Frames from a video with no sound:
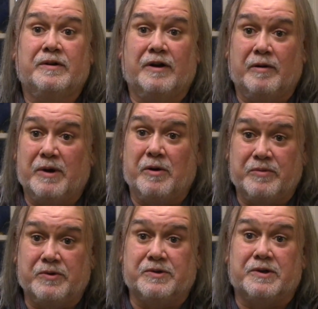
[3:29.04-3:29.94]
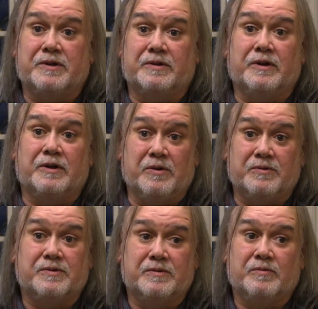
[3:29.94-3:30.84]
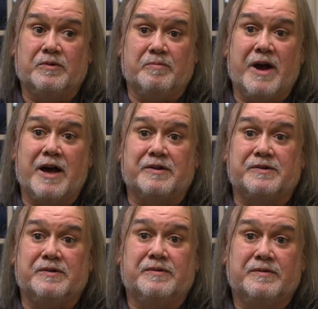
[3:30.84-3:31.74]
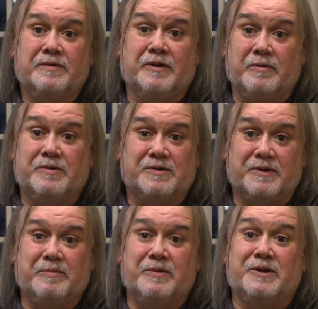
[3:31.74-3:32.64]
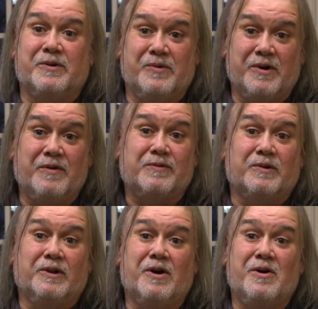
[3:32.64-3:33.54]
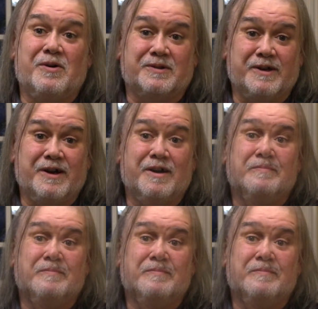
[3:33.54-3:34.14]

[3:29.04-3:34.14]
about music that goes with Madison. It's been going on for a long time.